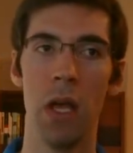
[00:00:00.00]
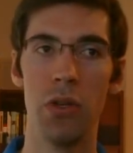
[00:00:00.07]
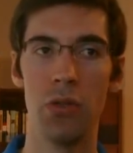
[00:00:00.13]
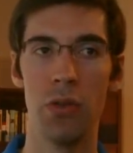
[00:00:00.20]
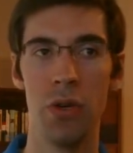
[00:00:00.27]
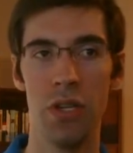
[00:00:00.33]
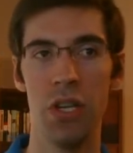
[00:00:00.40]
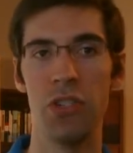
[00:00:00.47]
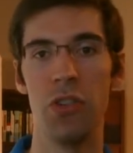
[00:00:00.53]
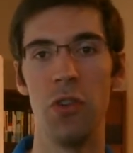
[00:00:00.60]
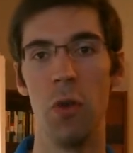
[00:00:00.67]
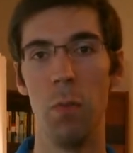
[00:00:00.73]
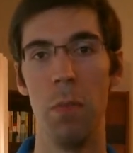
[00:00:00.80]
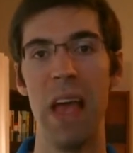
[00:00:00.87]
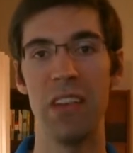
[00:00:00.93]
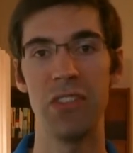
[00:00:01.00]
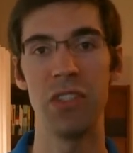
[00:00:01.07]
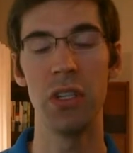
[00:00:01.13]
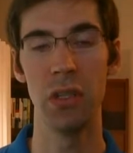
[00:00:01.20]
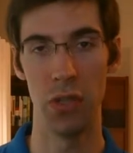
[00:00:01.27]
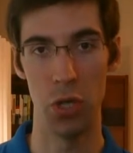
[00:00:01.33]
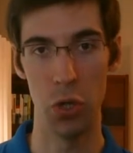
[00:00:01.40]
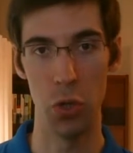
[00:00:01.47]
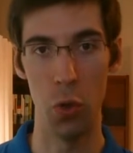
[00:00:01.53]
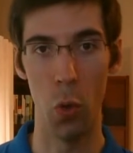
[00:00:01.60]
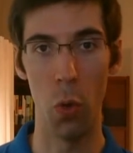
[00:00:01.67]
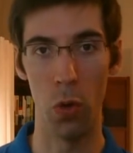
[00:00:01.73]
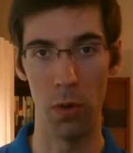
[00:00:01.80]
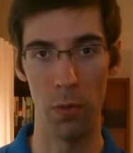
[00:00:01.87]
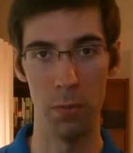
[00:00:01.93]
traditional masculine
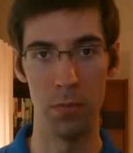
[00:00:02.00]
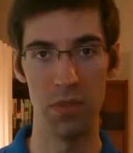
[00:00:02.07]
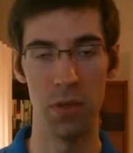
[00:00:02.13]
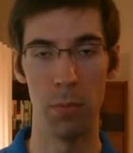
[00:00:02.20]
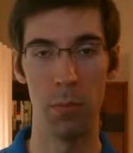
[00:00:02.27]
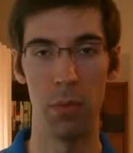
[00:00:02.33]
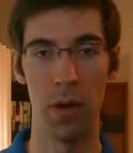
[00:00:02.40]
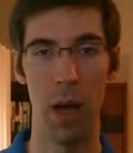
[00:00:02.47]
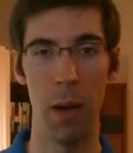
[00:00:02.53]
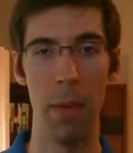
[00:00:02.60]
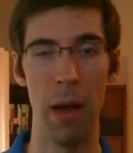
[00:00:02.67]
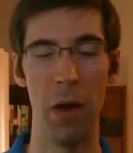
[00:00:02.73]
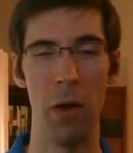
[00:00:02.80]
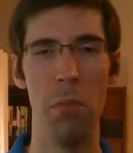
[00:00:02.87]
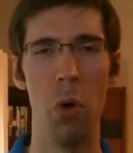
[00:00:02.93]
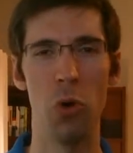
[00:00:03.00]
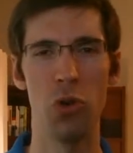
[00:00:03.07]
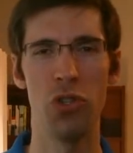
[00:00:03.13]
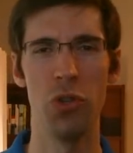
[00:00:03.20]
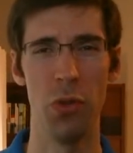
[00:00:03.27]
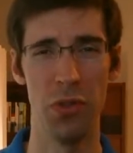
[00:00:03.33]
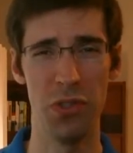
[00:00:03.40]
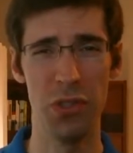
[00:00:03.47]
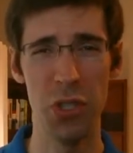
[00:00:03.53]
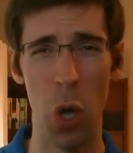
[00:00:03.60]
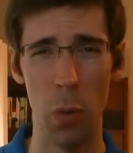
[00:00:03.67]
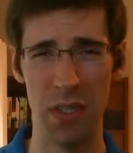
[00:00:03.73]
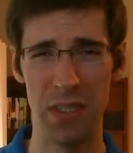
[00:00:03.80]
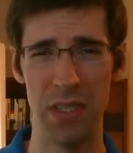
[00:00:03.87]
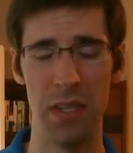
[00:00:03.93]
norms about emotional
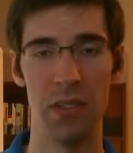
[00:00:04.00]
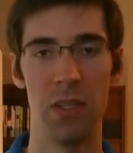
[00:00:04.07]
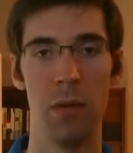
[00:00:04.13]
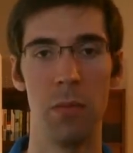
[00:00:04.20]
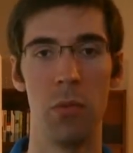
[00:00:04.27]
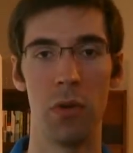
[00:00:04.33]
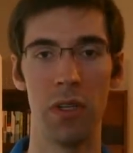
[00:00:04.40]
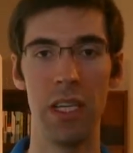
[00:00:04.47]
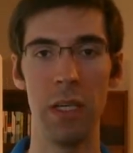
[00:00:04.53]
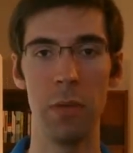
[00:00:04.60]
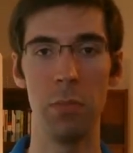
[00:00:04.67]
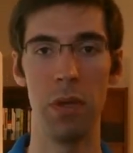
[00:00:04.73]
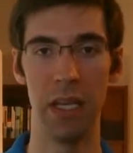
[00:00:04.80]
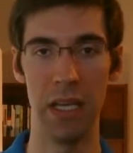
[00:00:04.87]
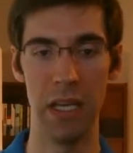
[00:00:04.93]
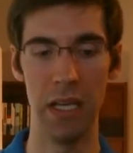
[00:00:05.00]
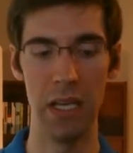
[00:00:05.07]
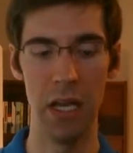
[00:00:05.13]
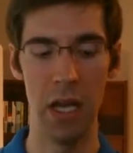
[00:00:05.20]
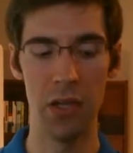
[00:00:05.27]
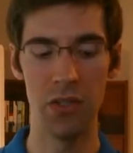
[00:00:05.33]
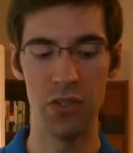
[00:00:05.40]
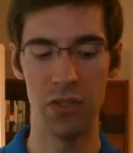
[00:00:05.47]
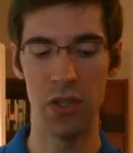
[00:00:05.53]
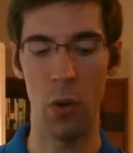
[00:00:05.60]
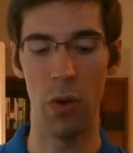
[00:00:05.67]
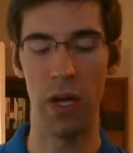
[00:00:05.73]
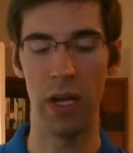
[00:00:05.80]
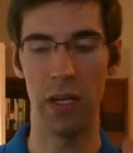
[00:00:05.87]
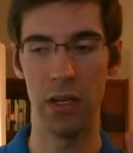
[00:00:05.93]
stoicism or keeping it
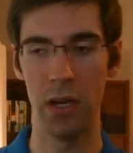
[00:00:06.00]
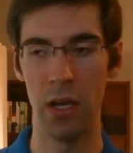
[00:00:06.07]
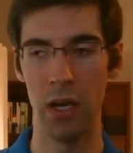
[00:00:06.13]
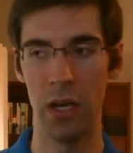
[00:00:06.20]
stoic,